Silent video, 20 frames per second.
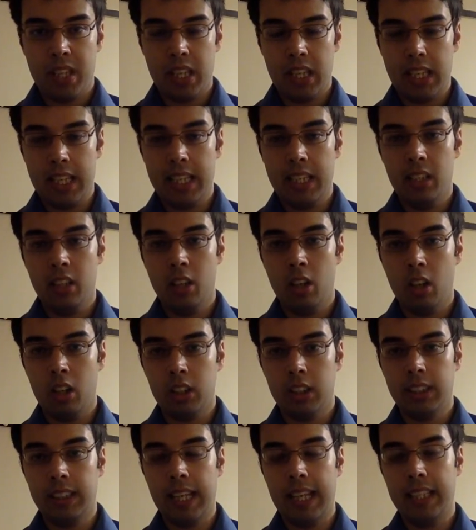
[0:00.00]
he
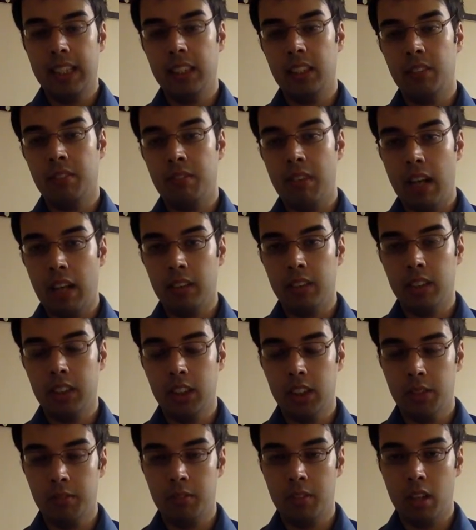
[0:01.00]
lost tens of
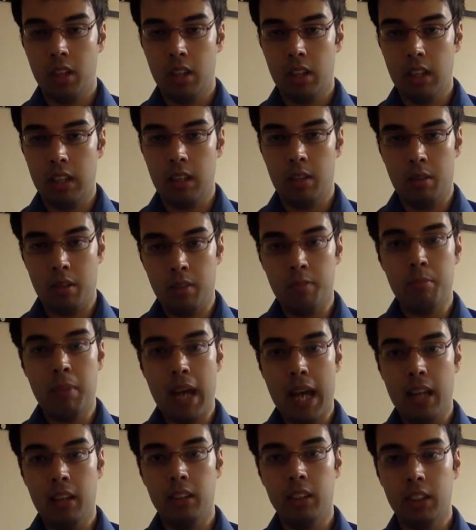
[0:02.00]
thousands of
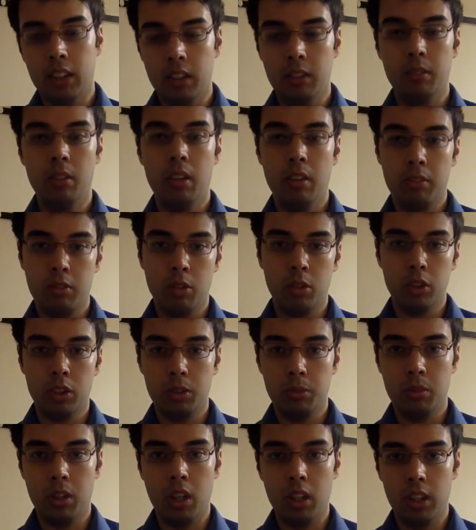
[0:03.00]
pounds and, of
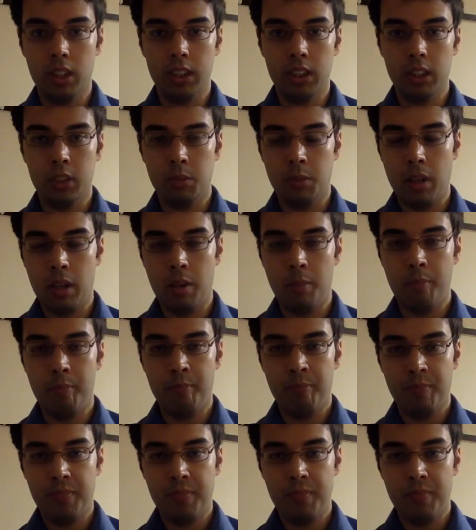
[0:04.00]
course, dollars as well,